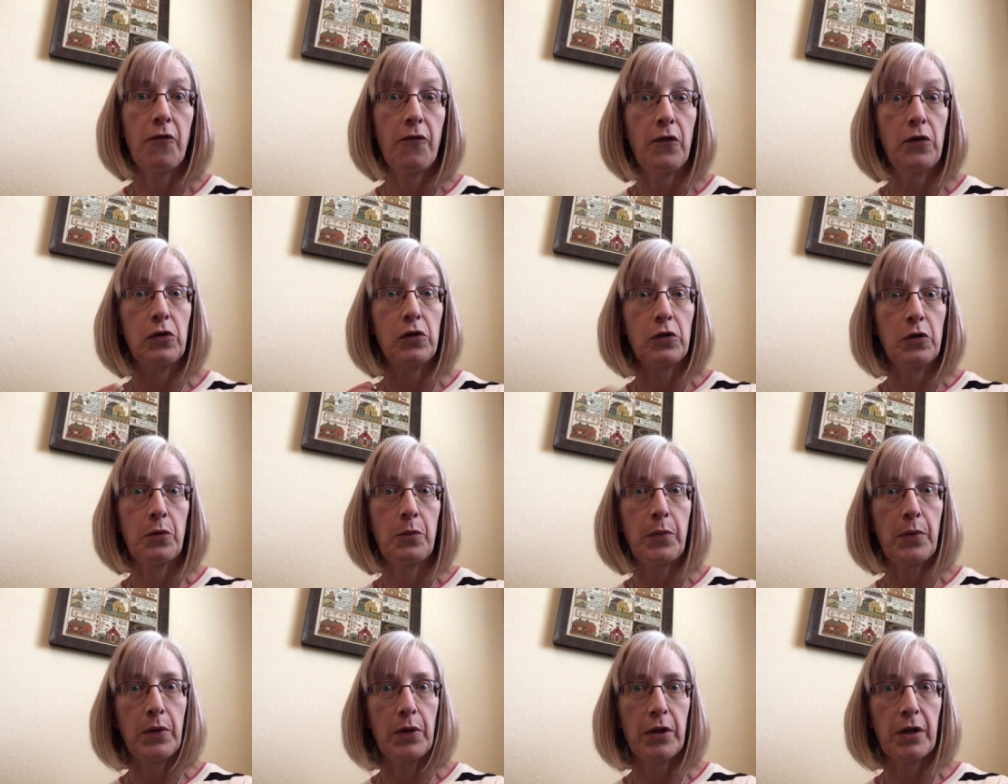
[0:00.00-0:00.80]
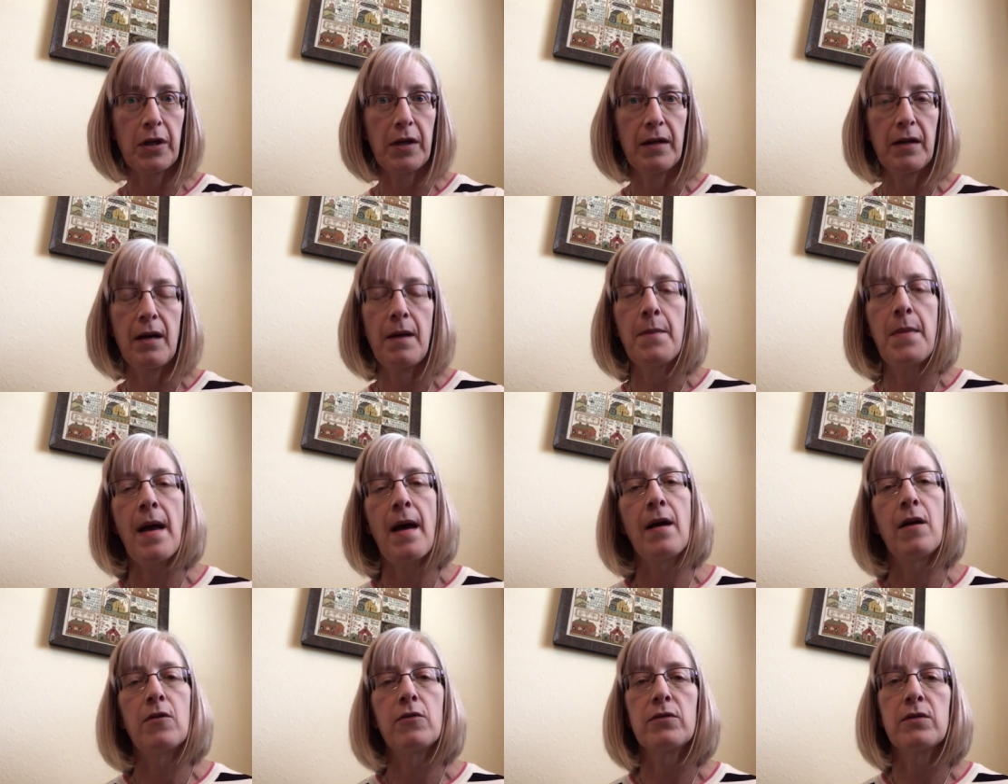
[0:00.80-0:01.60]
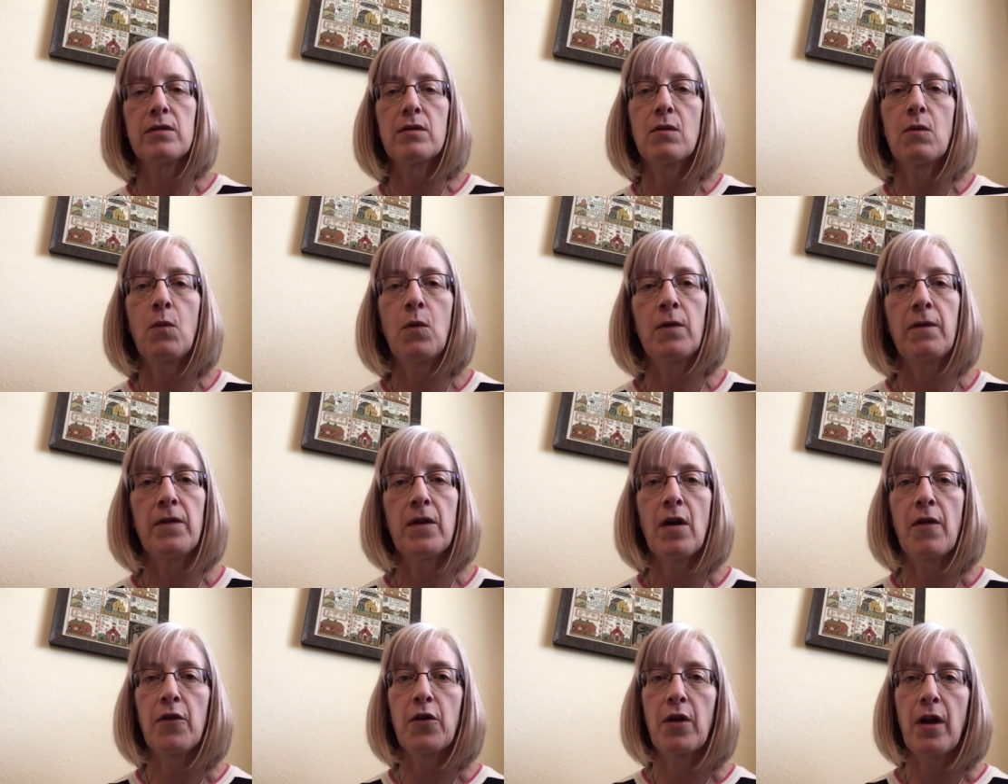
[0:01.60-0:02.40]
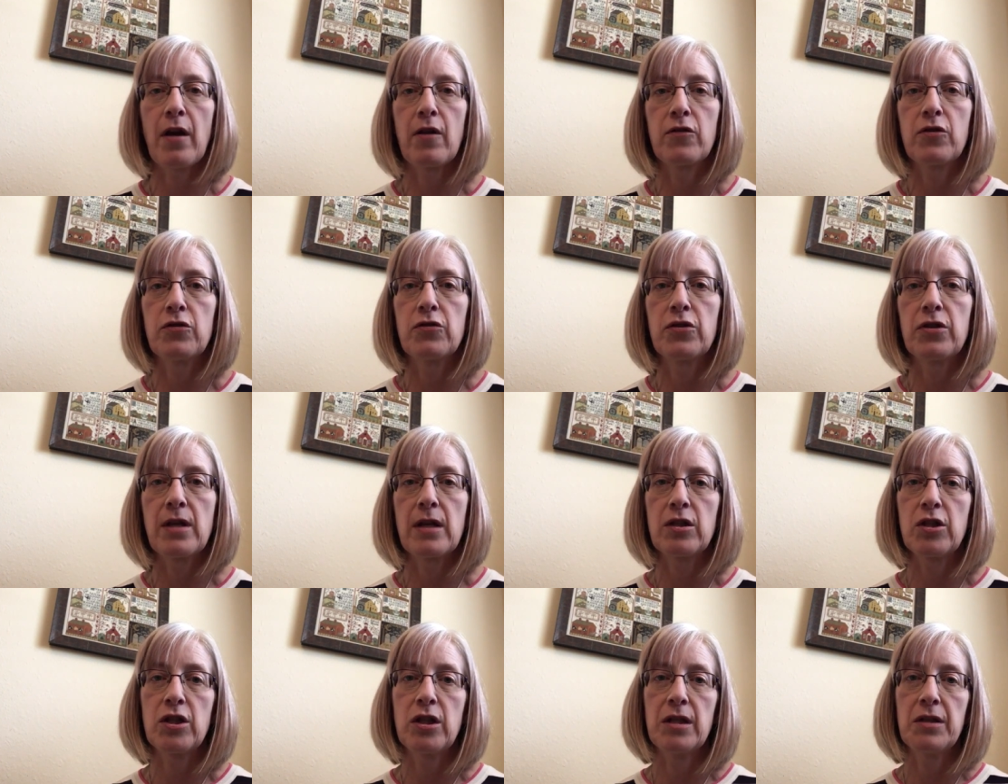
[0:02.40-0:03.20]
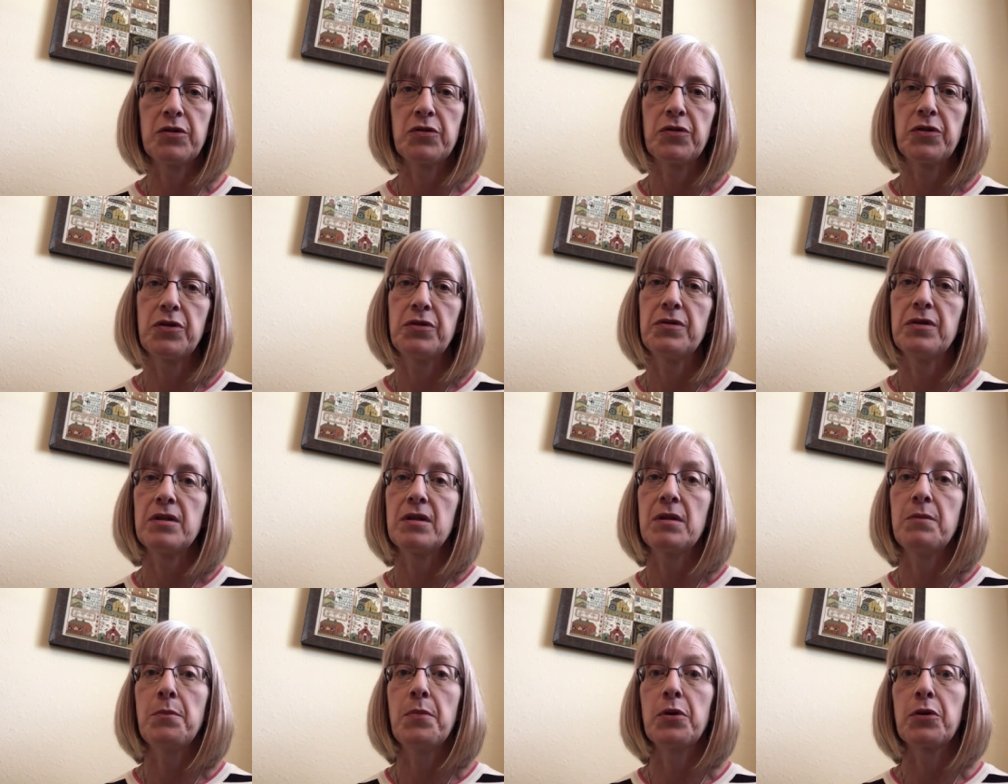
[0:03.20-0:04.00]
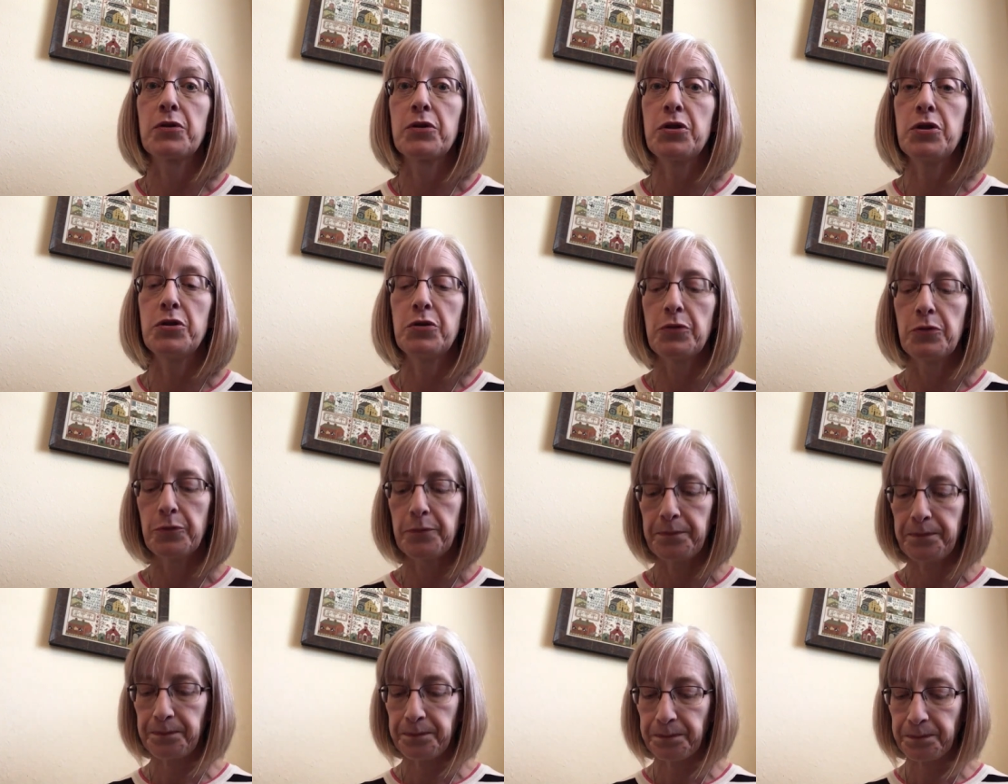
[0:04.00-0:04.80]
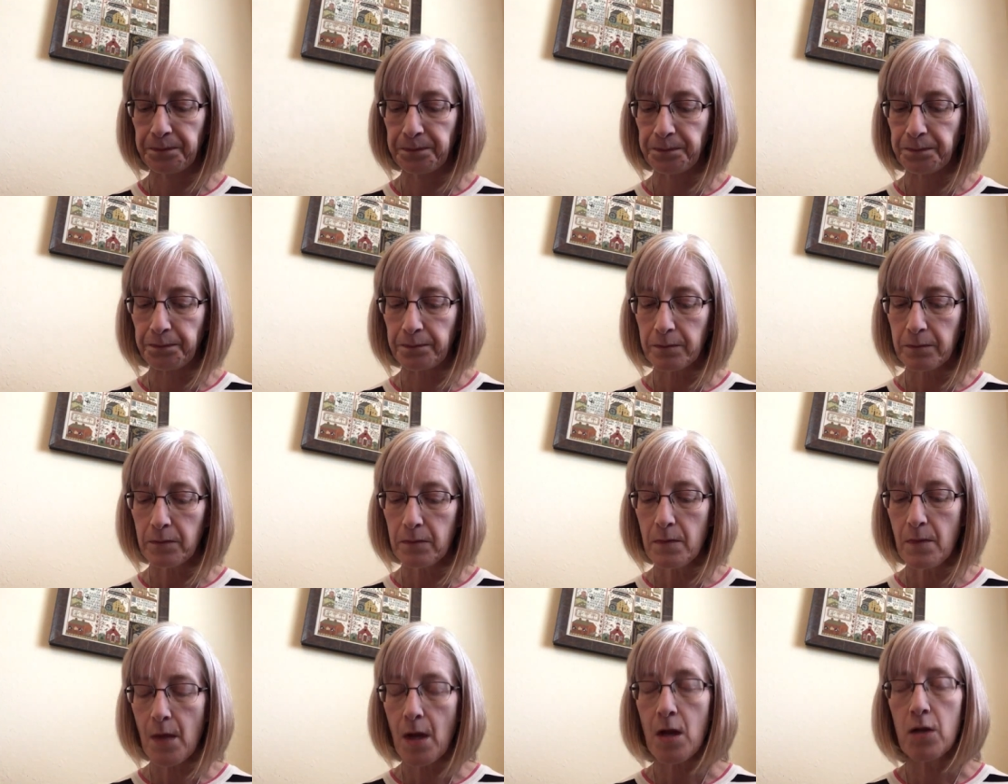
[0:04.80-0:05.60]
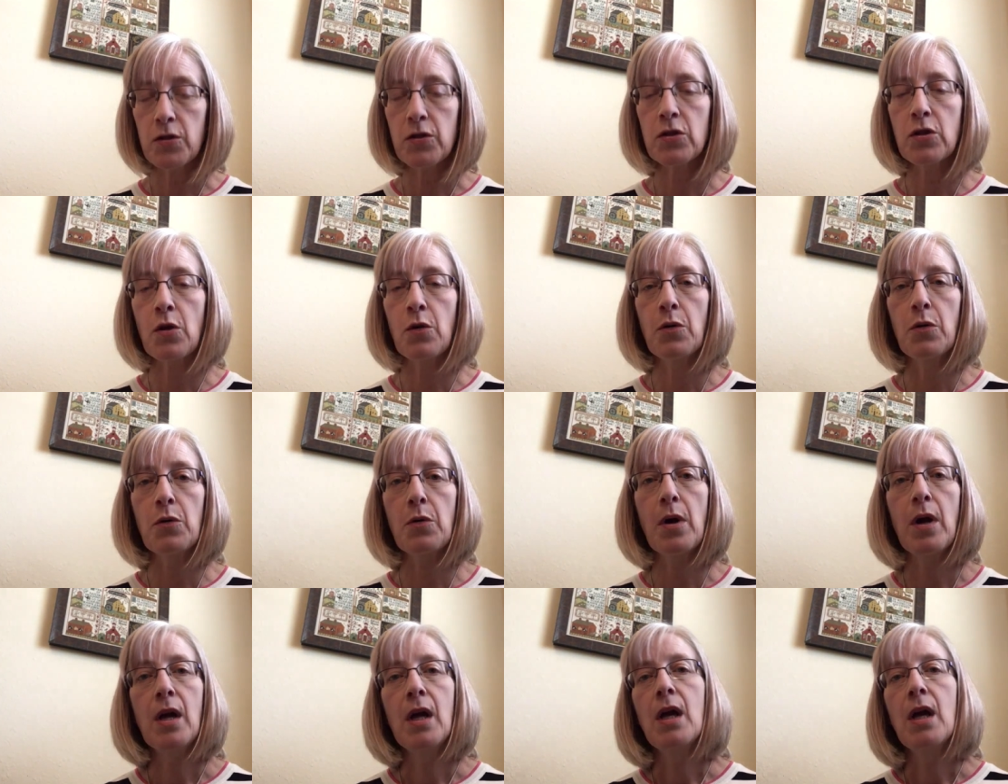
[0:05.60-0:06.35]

fuller book about one of the other characters that she introduced in book 2. So